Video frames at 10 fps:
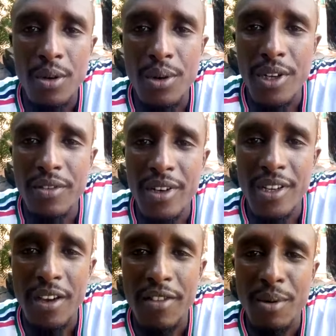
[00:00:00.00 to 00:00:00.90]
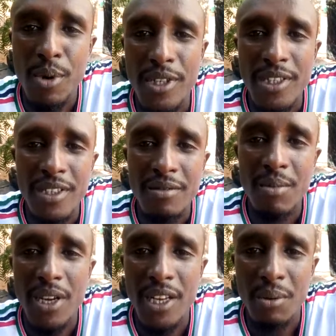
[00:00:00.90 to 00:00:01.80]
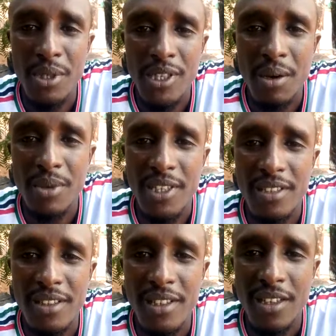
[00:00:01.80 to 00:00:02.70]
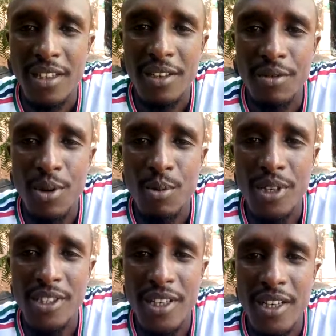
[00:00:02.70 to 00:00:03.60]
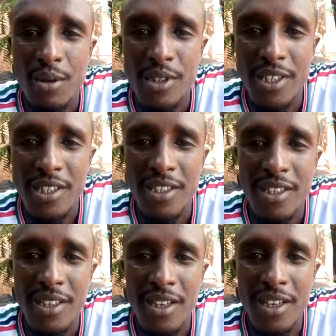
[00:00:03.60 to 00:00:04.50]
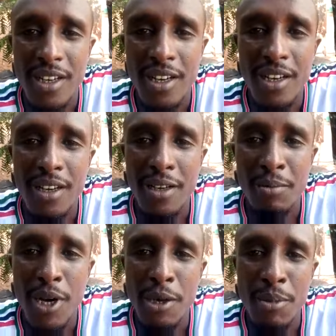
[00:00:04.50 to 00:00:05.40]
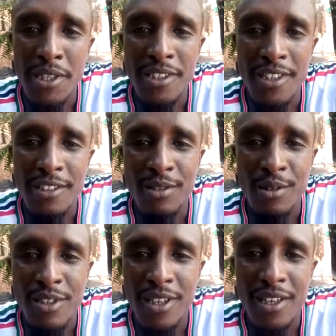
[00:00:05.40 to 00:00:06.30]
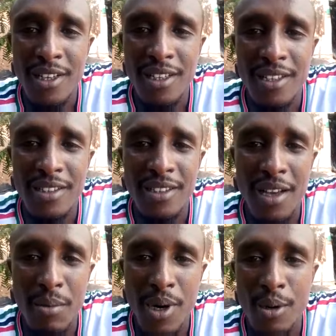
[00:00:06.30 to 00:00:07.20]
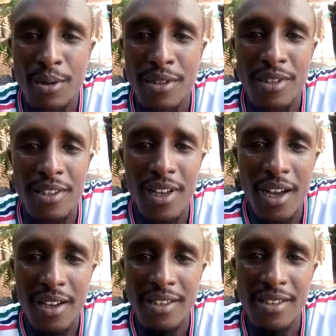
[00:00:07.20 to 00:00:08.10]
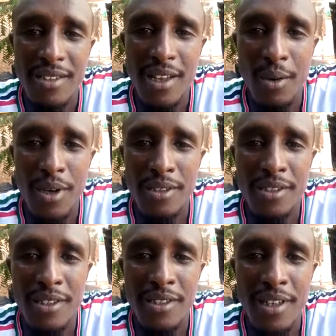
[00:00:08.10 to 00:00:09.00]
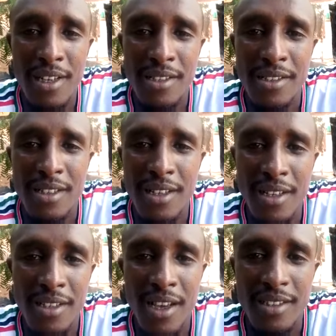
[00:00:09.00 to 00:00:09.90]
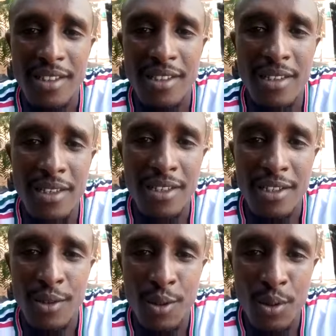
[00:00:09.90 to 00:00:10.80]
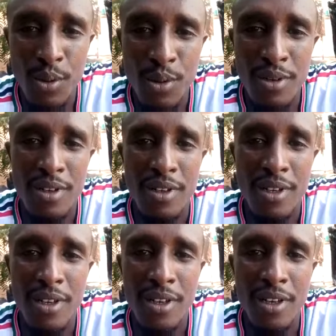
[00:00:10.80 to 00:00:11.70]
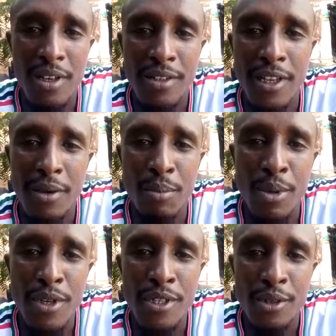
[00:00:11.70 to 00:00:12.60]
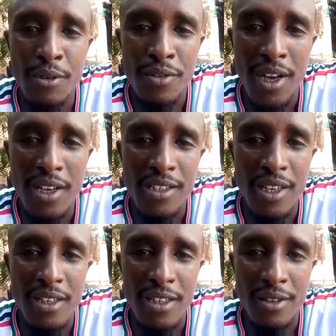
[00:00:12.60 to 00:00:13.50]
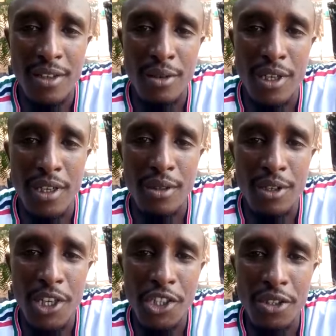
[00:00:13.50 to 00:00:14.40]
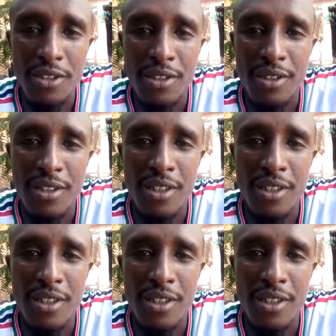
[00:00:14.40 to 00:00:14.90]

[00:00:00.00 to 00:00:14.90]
Good evening, everybody. My name is Abdikadir from Wajir County. My message today is about girls, our sisters, young sisters in school, the importance of girl child education,